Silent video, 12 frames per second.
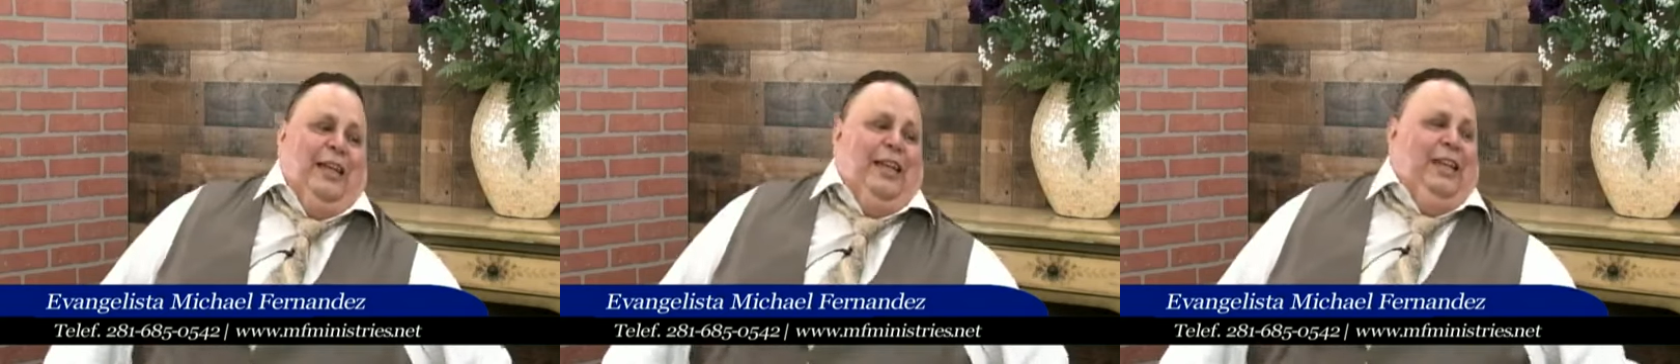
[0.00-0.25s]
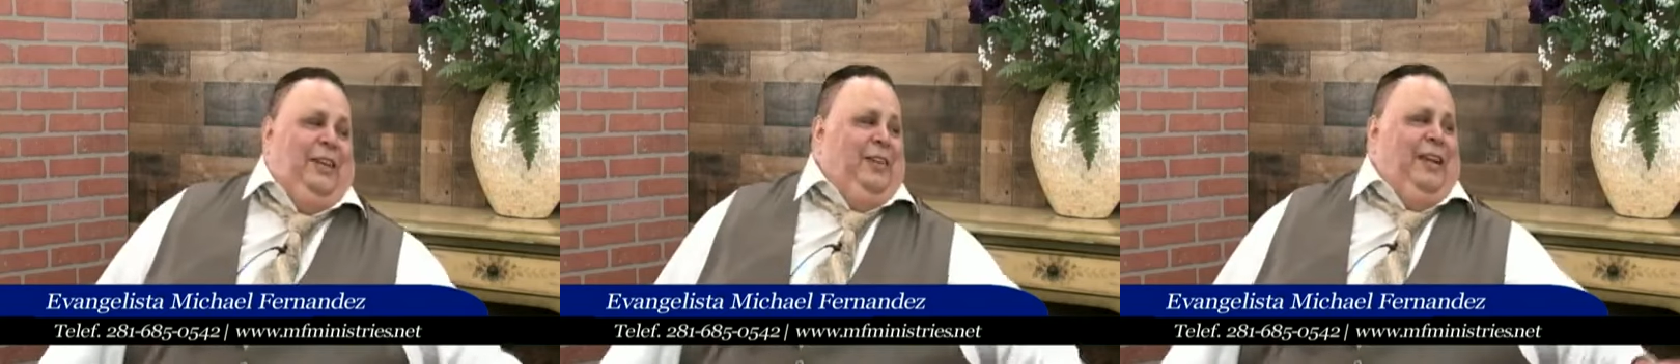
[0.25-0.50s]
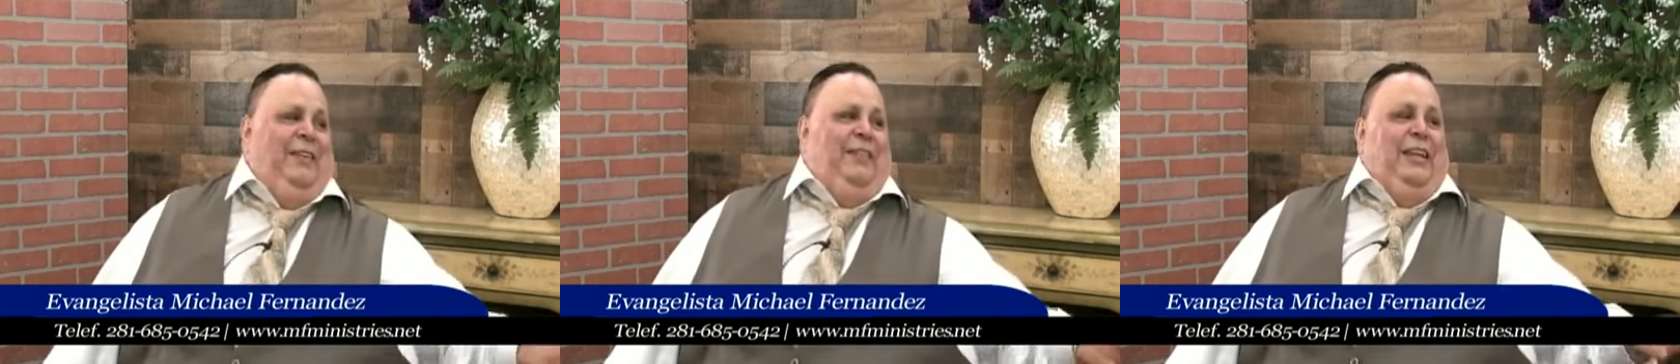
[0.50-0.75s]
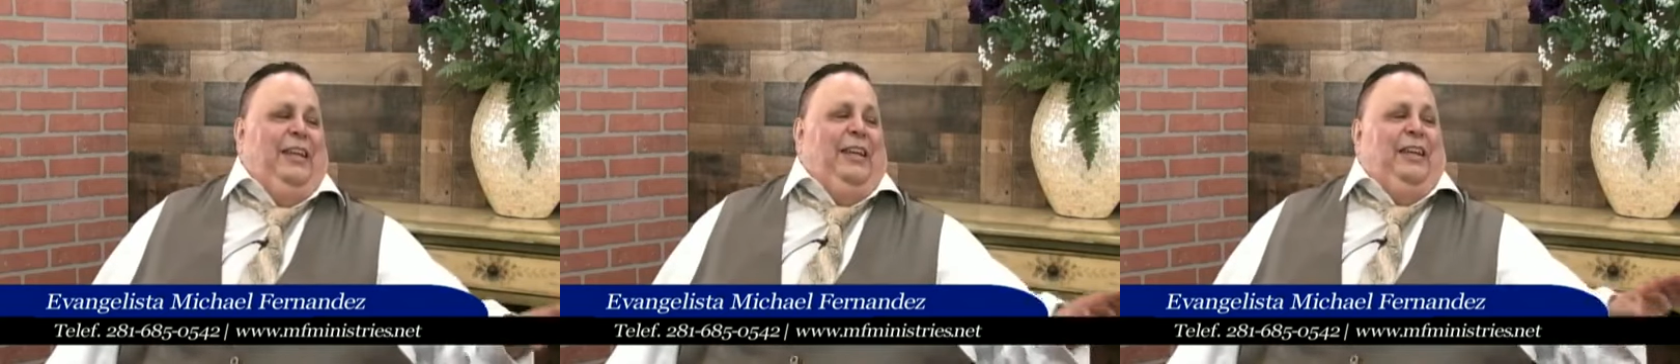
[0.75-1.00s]

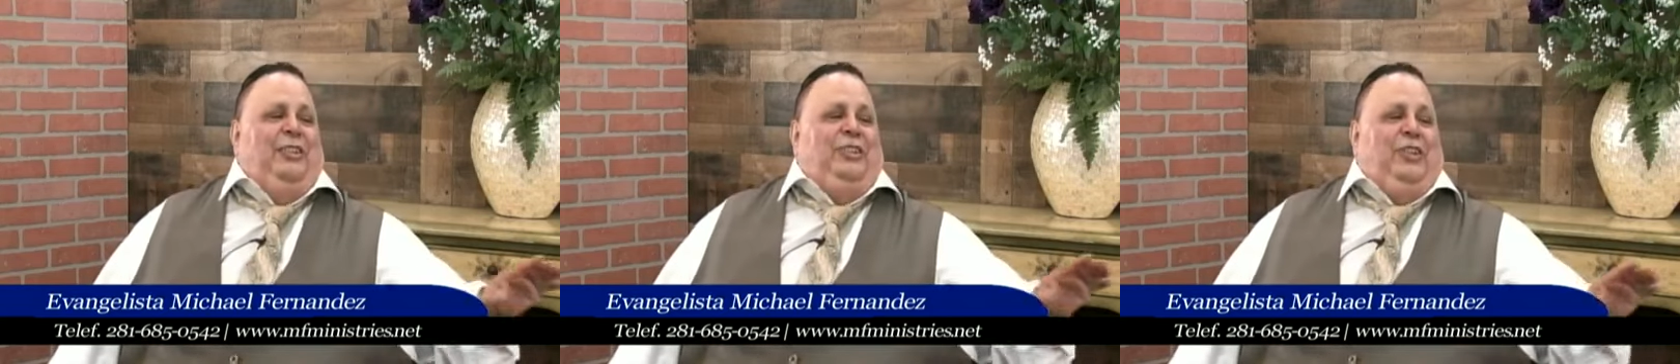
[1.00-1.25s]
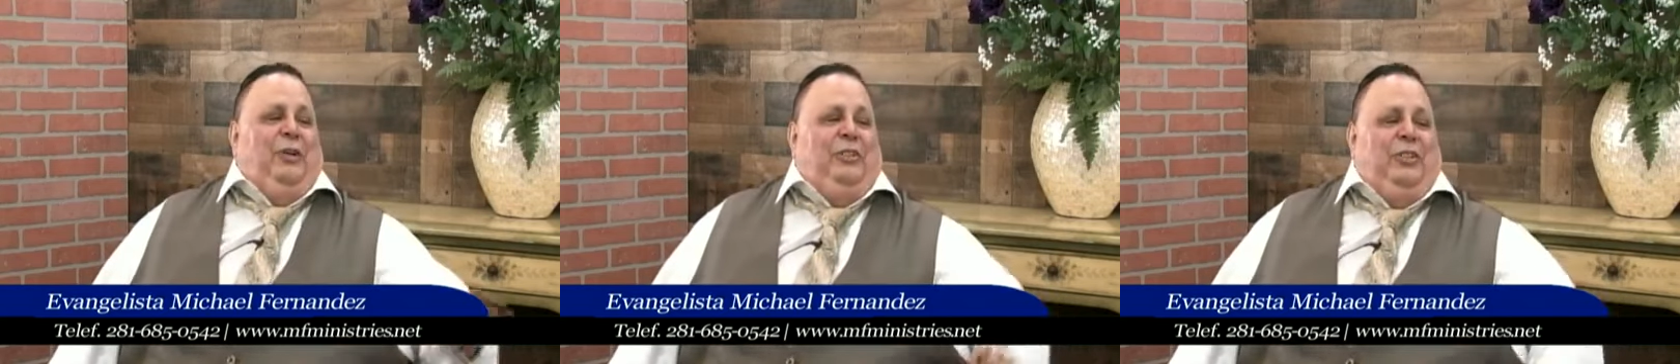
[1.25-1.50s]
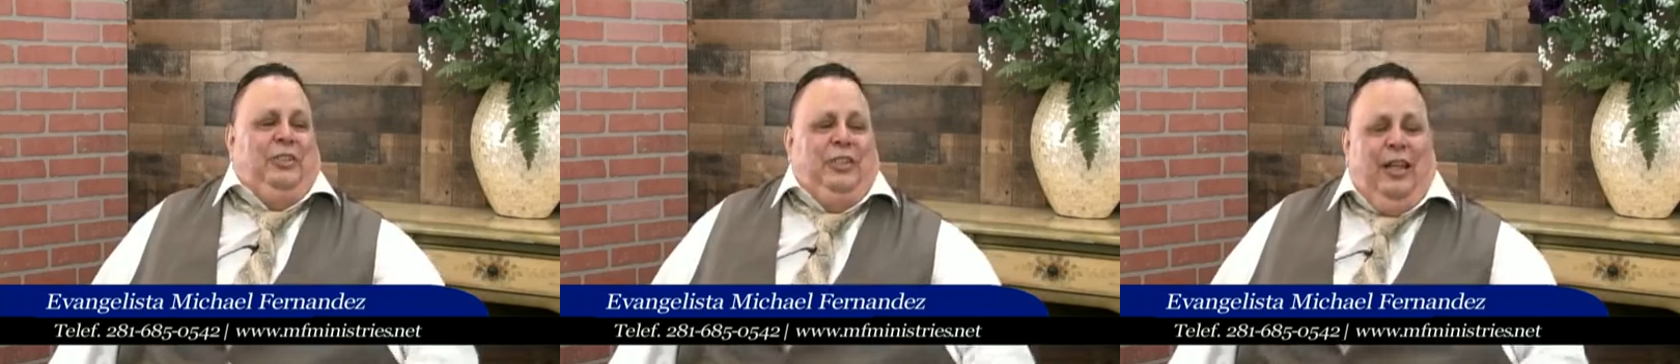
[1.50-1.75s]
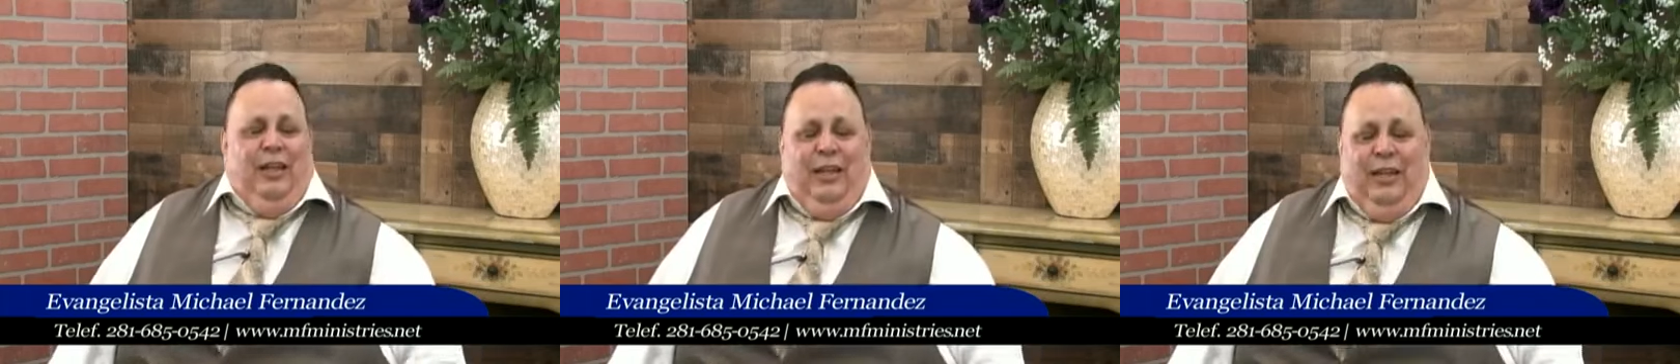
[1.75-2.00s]
Joe does
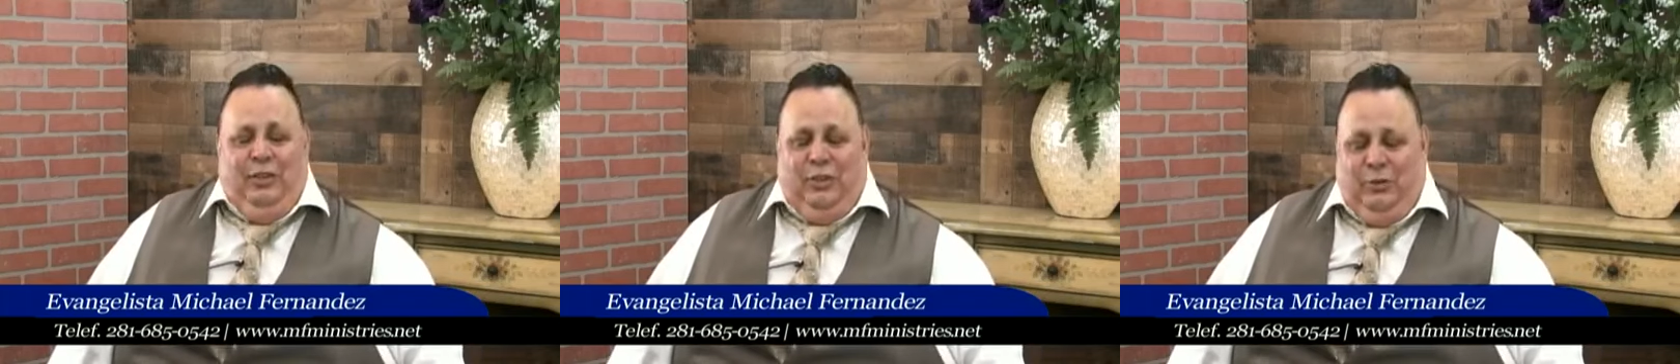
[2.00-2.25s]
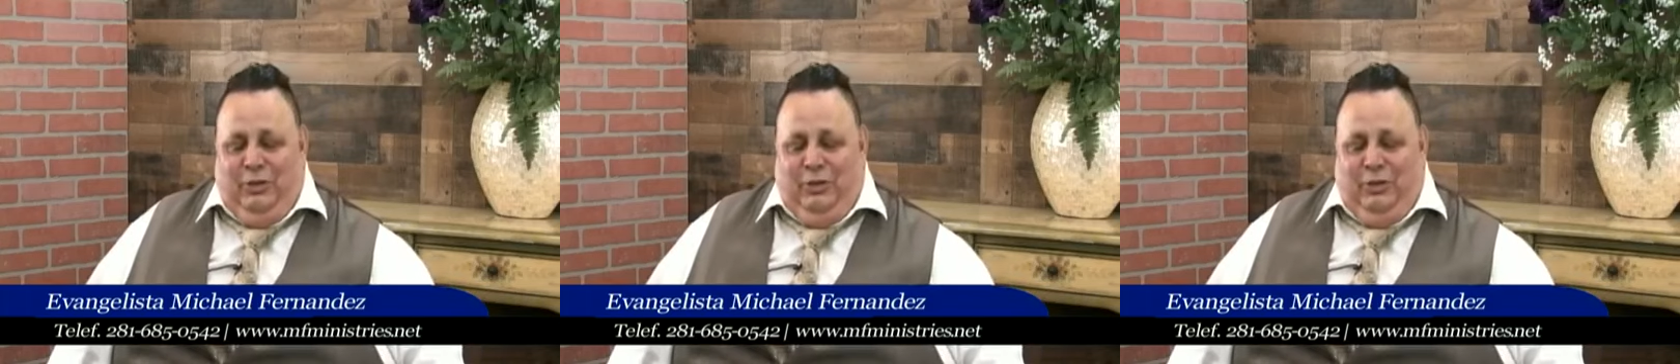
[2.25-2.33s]
not let